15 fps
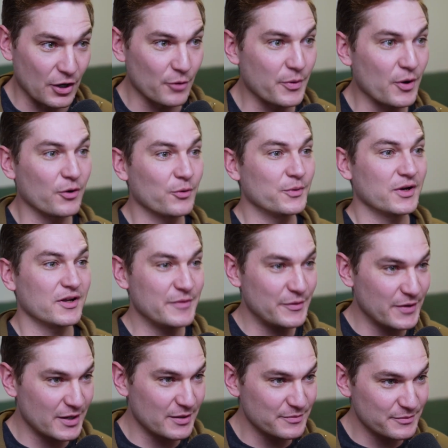poker will give me
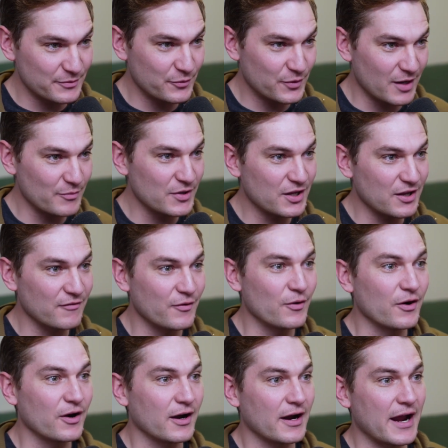what I'm looking
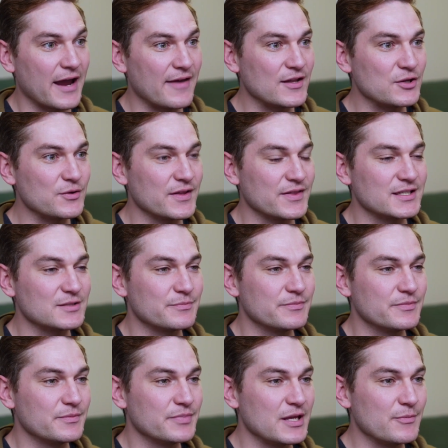for. And then you get these
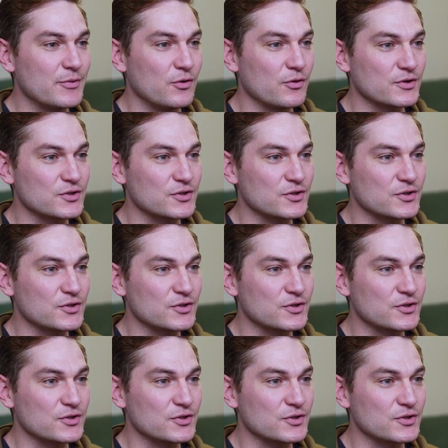people who are